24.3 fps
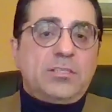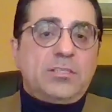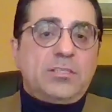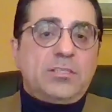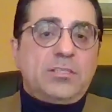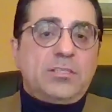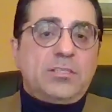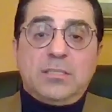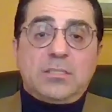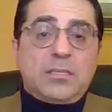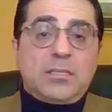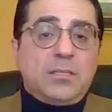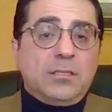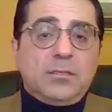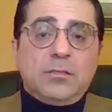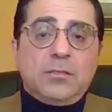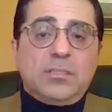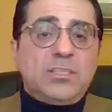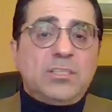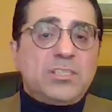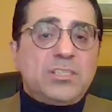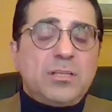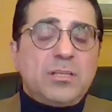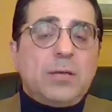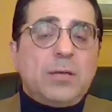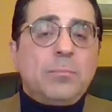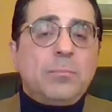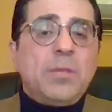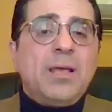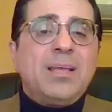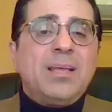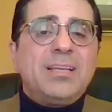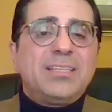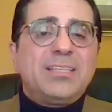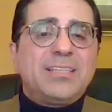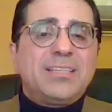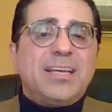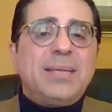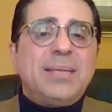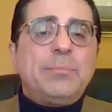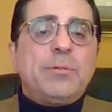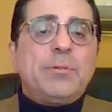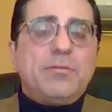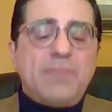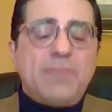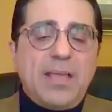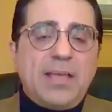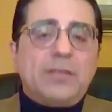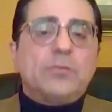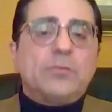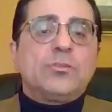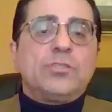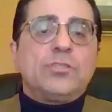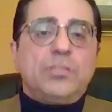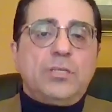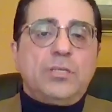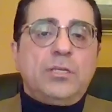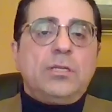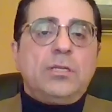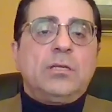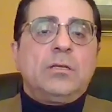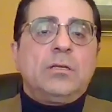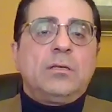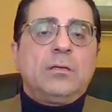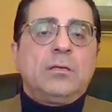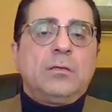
It is clearly some type of energy